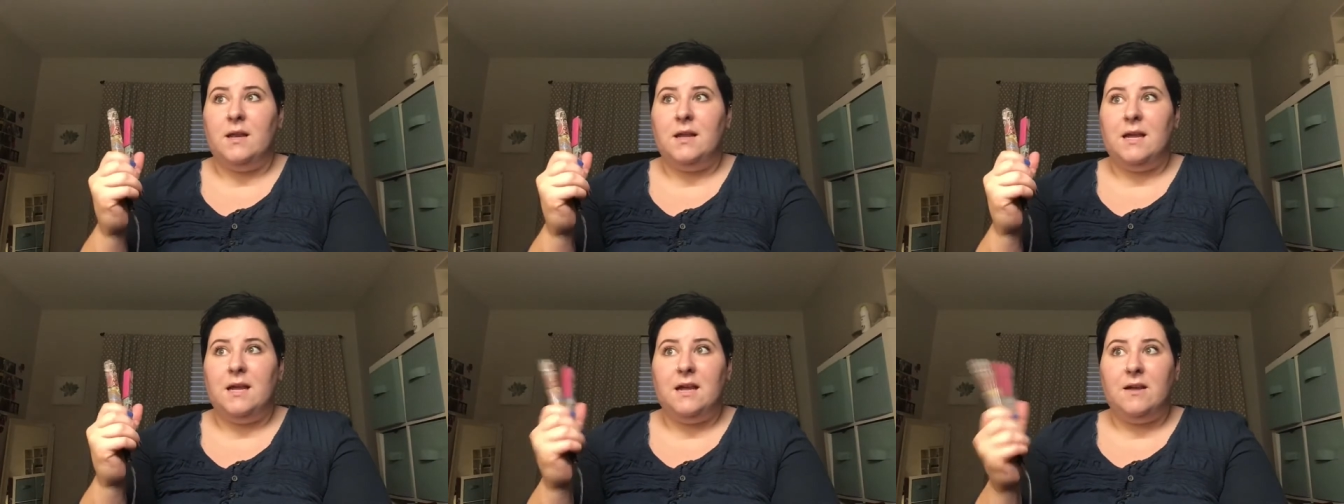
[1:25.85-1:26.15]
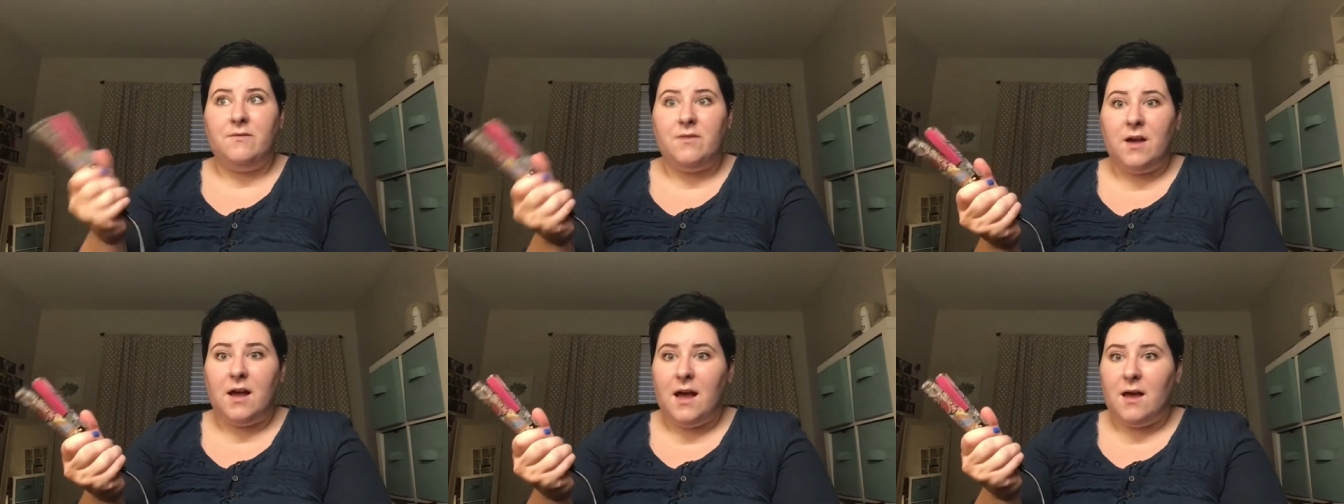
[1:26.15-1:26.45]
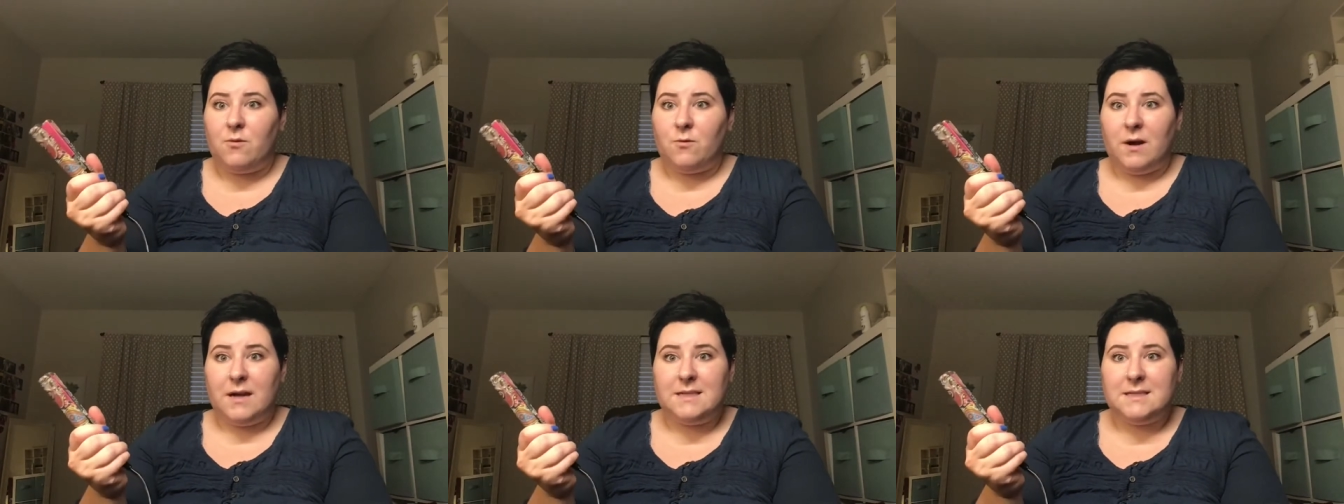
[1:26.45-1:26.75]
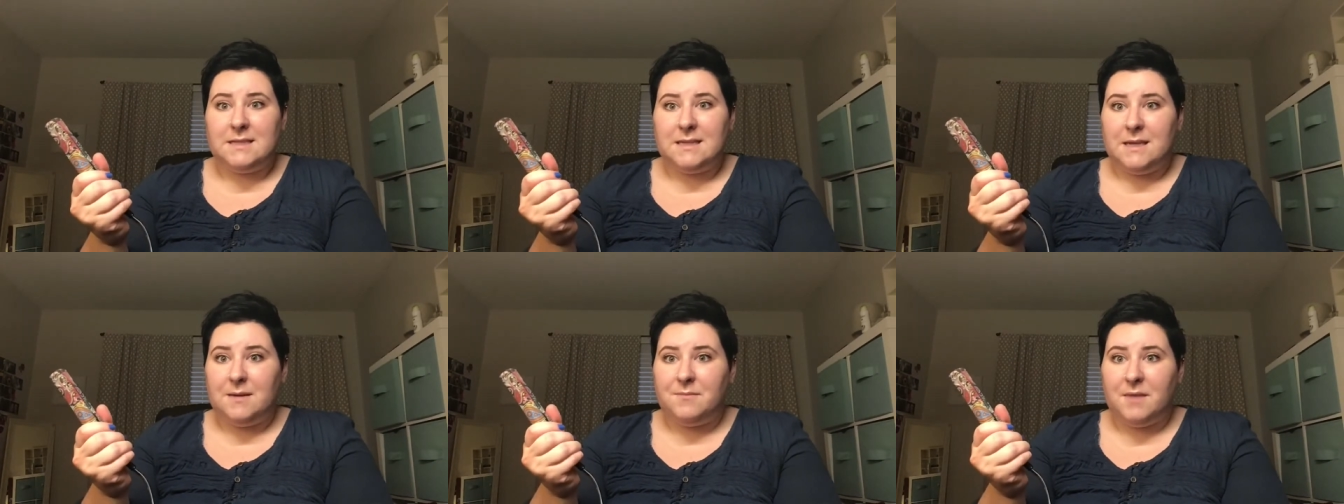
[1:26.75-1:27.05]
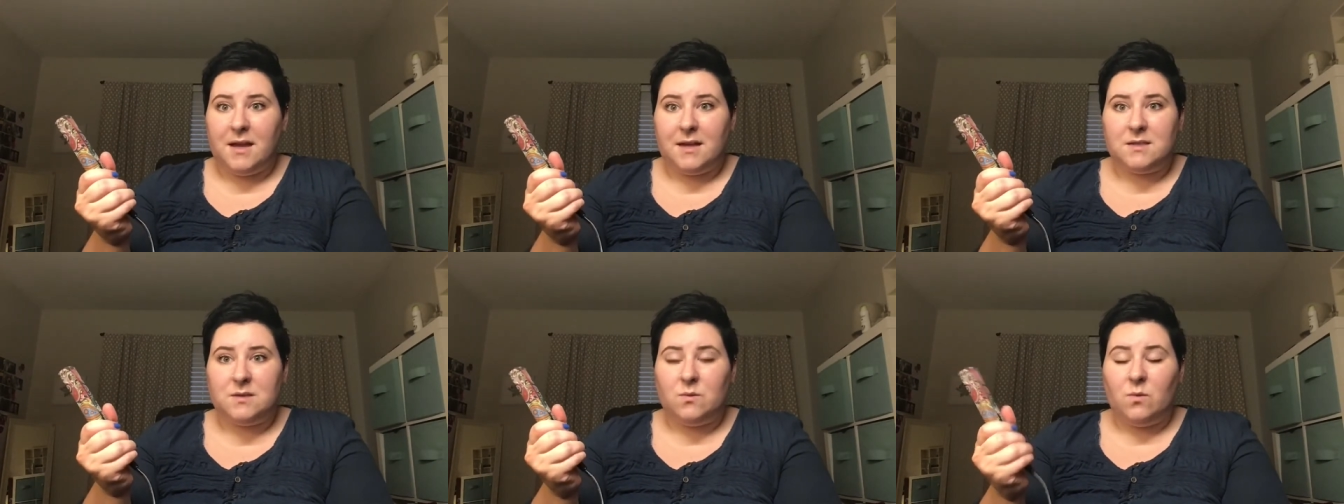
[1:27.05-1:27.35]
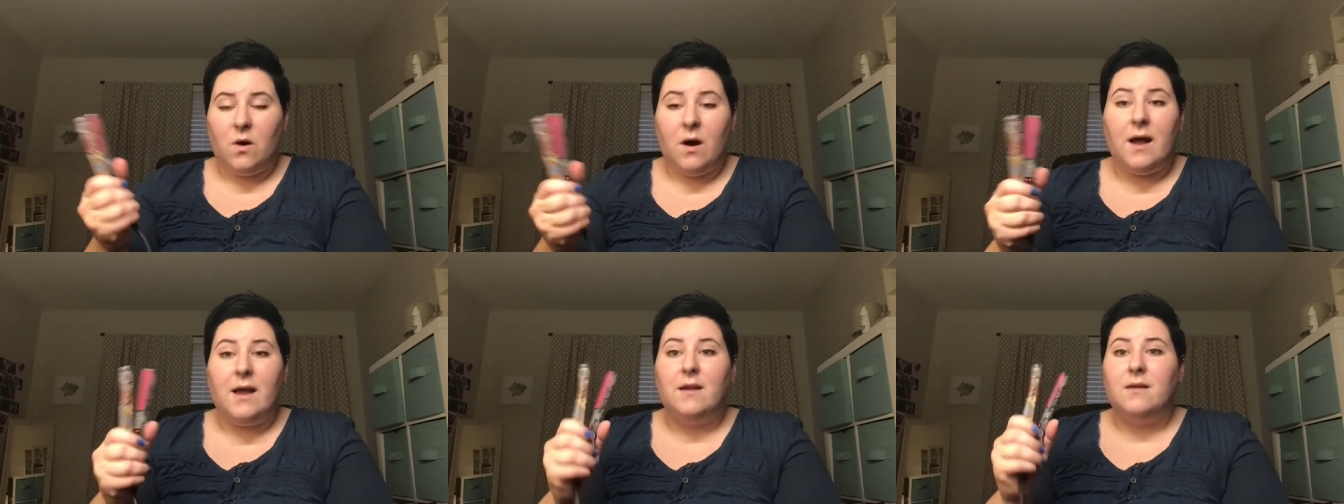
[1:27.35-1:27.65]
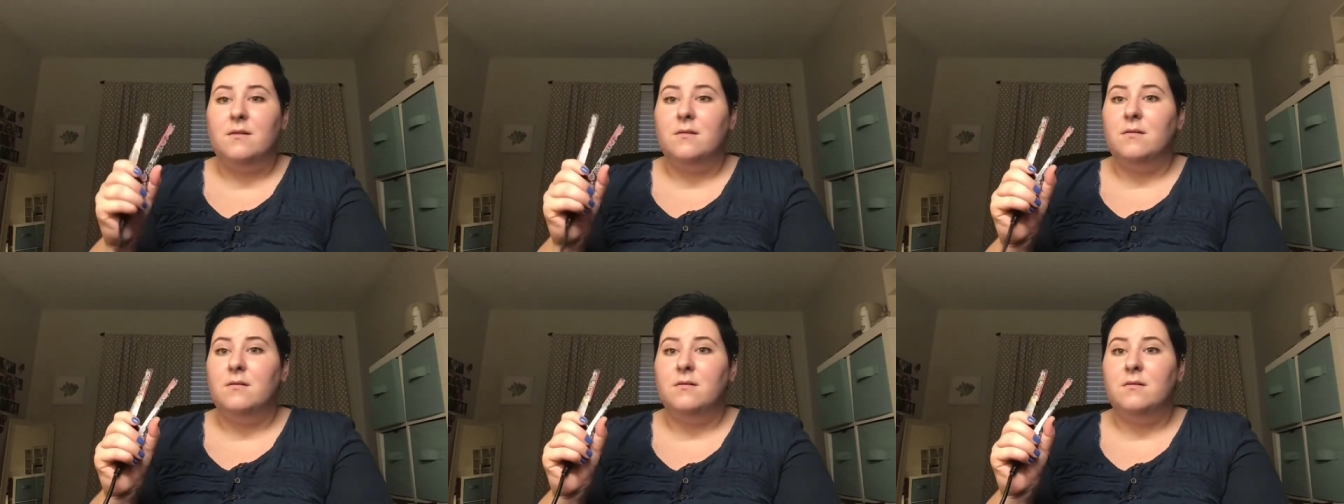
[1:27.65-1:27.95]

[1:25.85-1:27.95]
Eva NYC makes one.